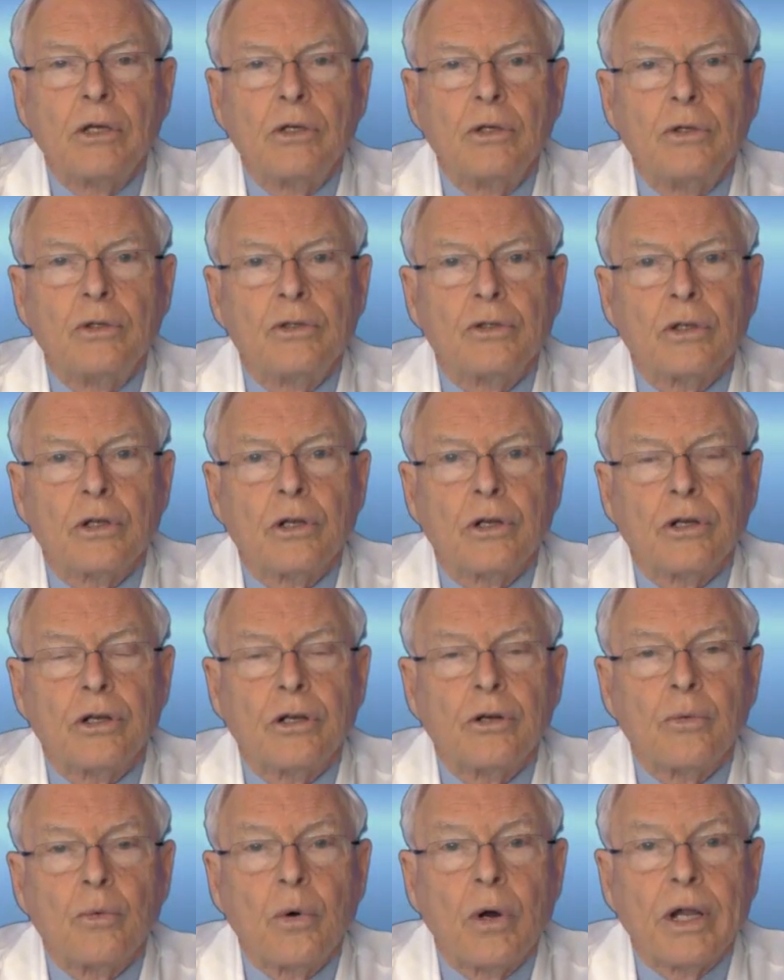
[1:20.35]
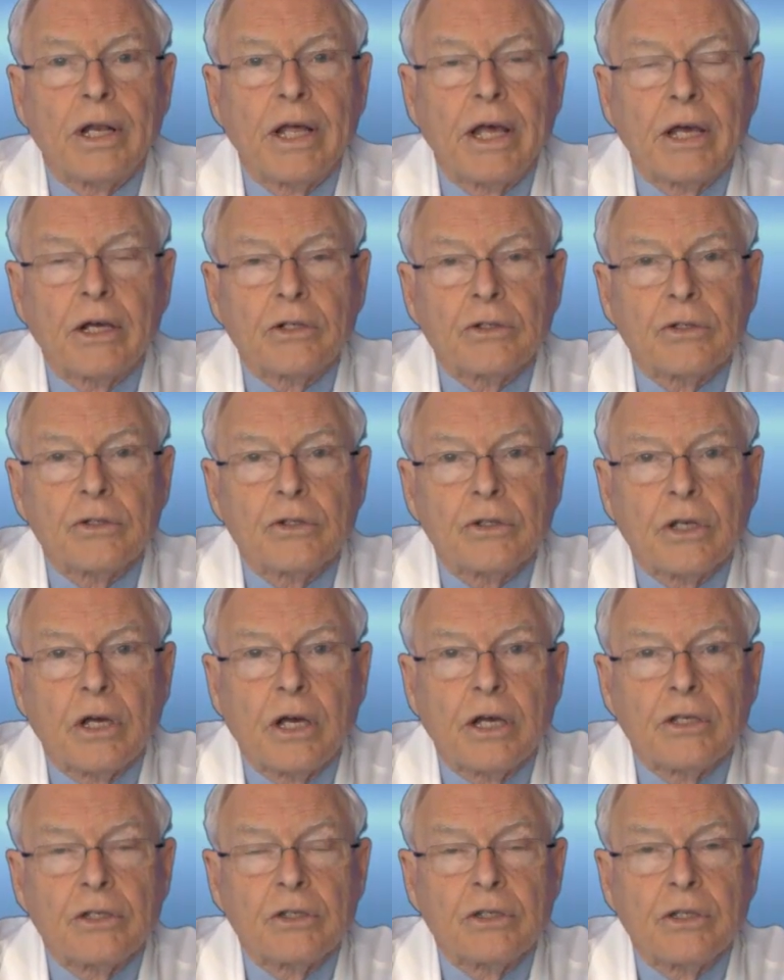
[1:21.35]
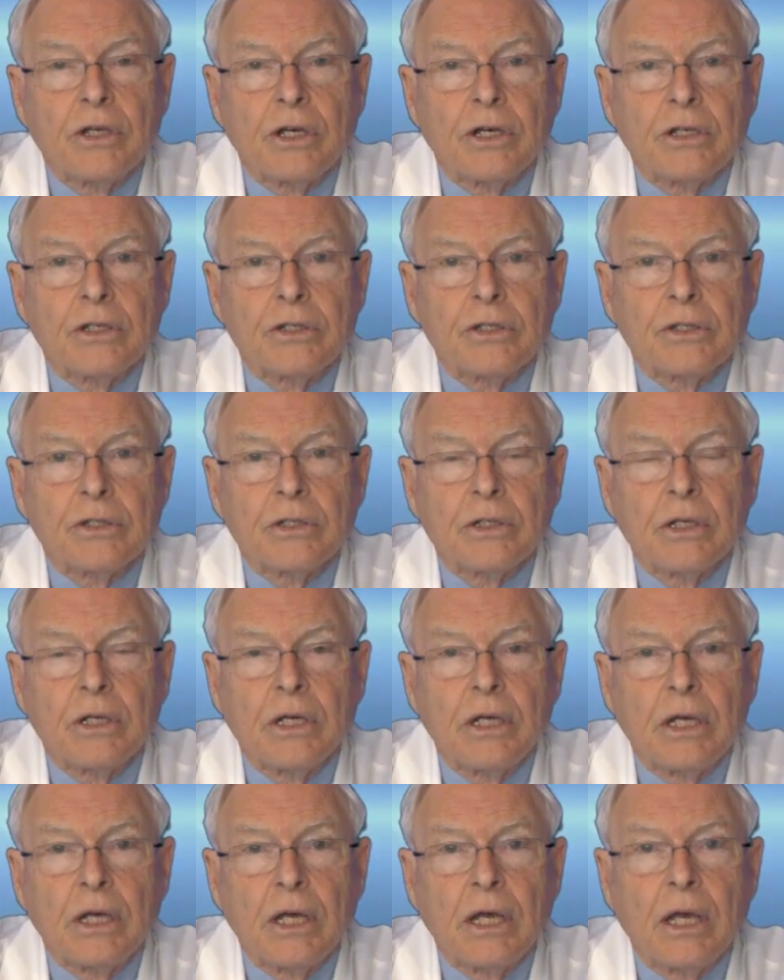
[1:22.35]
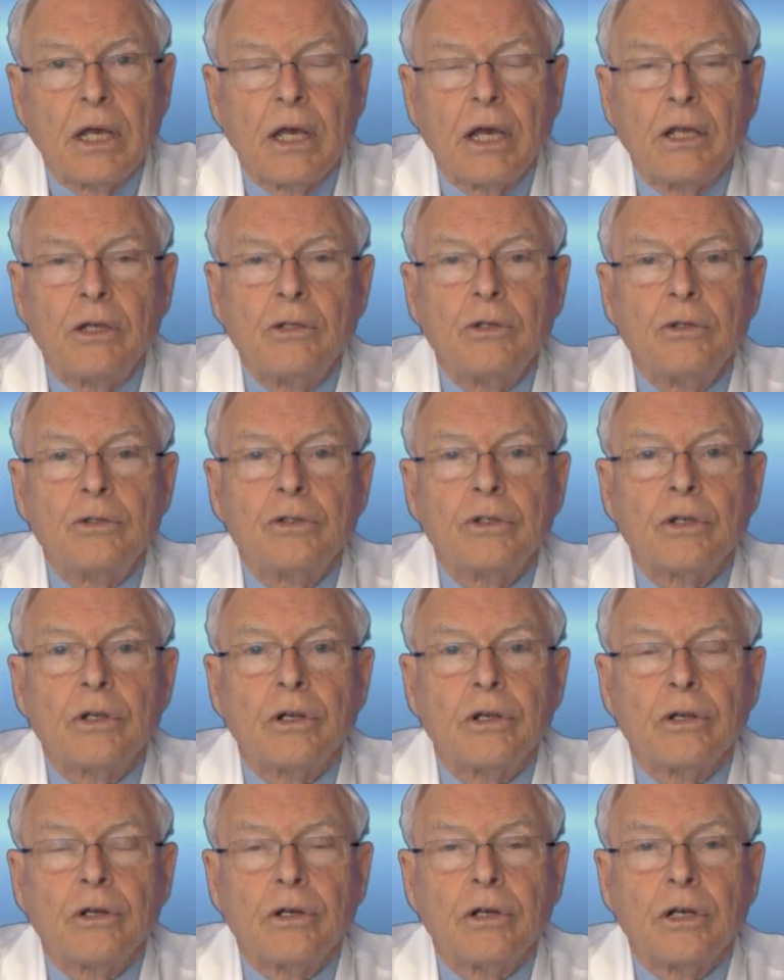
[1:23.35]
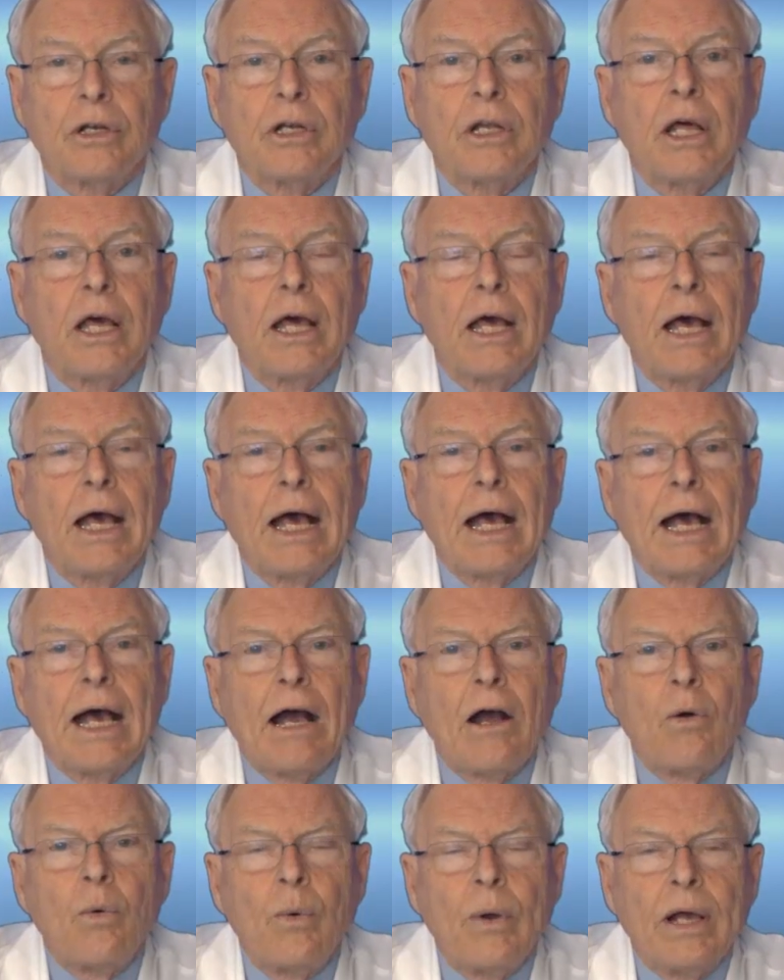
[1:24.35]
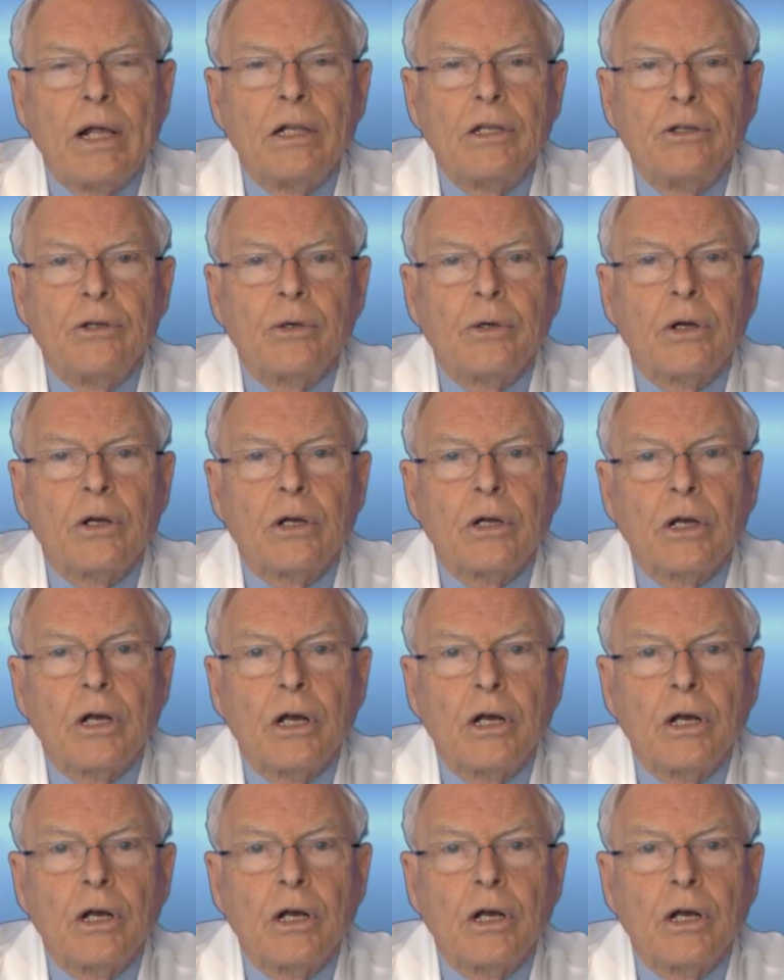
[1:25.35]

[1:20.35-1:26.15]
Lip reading: you should learn what exercise does, and you should learn how well you're